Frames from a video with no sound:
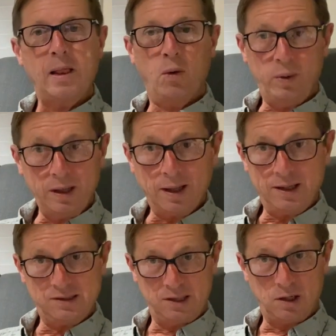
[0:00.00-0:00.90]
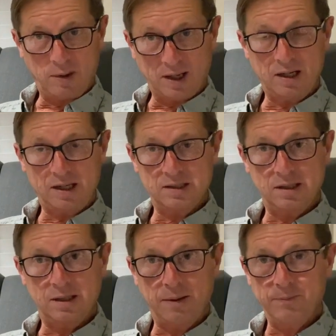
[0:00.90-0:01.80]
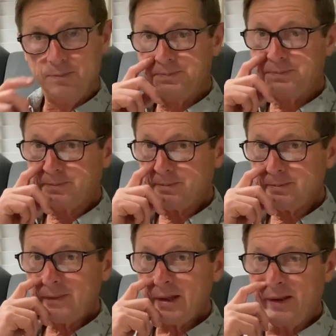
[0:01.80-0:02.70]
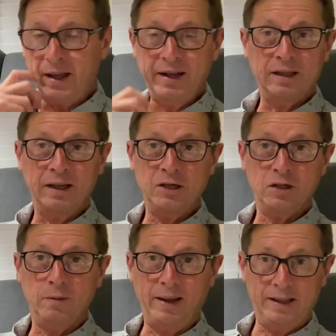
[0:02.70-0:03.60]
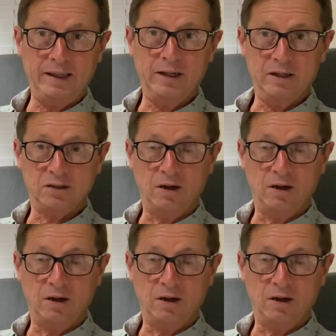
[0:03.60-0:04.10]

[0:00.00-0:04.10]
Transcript: Realizing and recognizing that that inclination may lead us